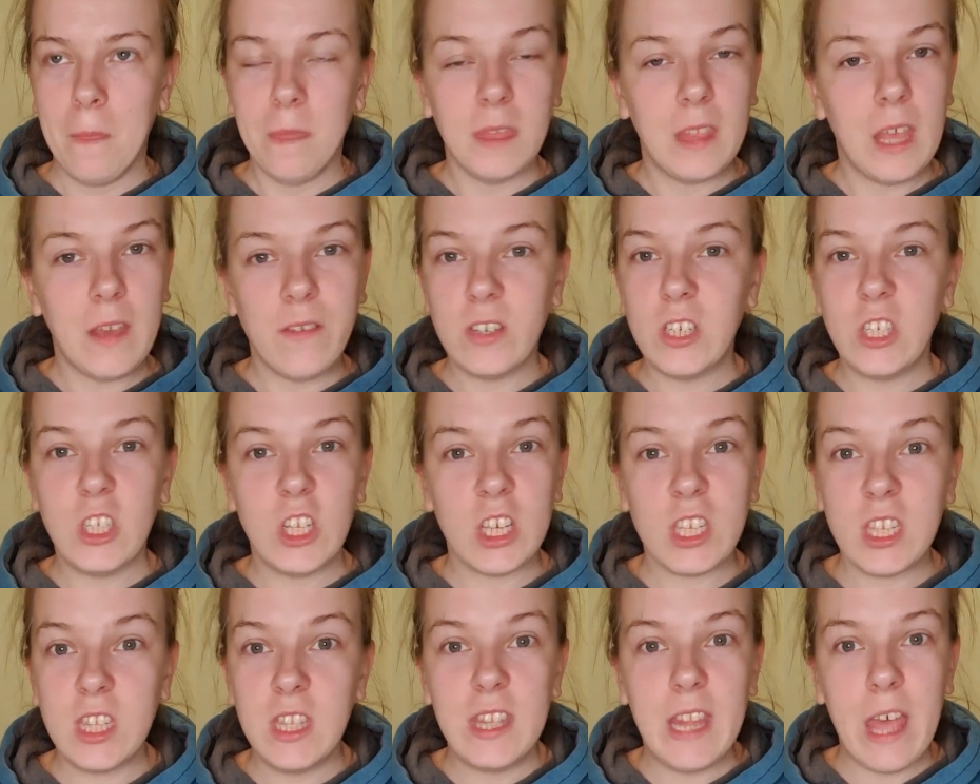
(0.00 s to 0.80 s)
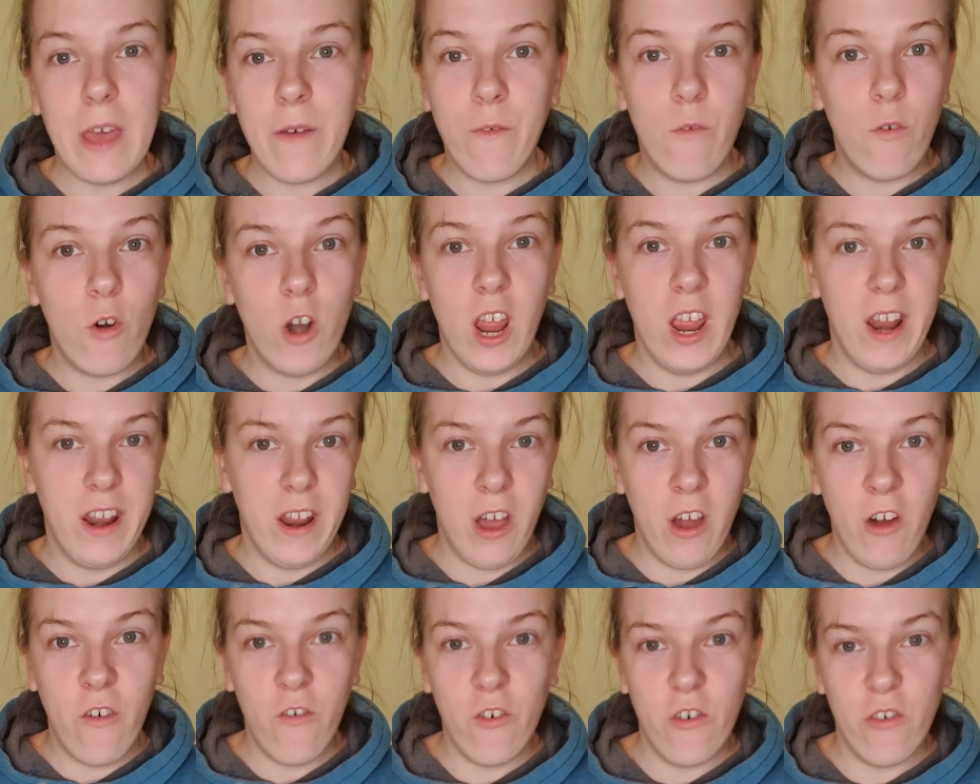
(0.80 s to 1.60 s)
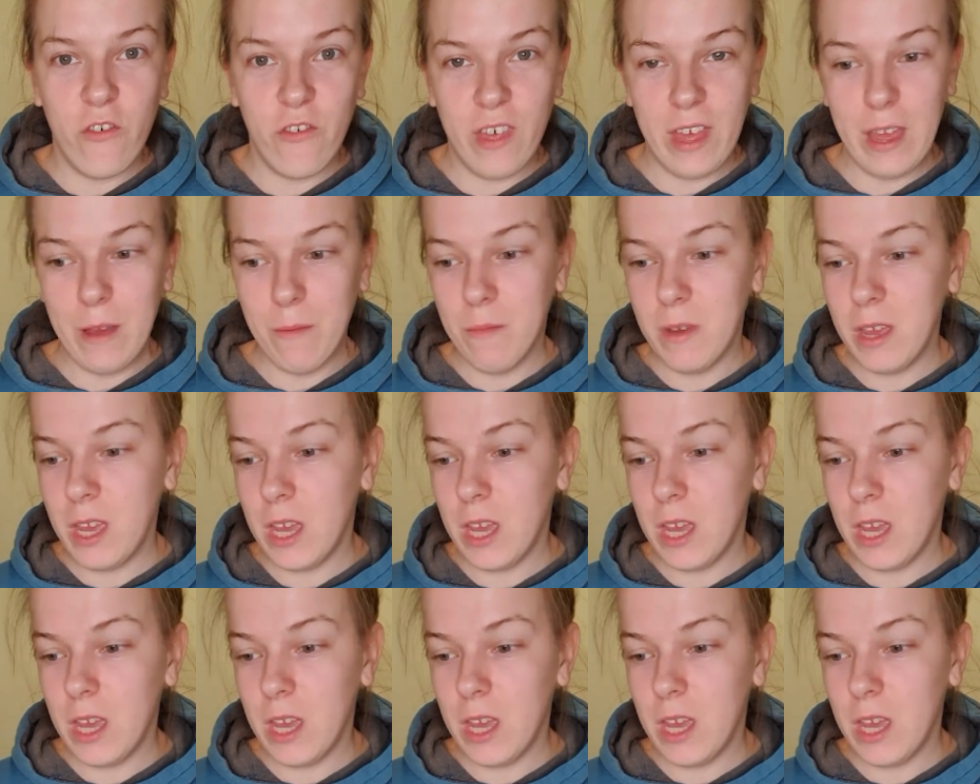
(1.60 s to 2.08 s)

there is just never enough of them.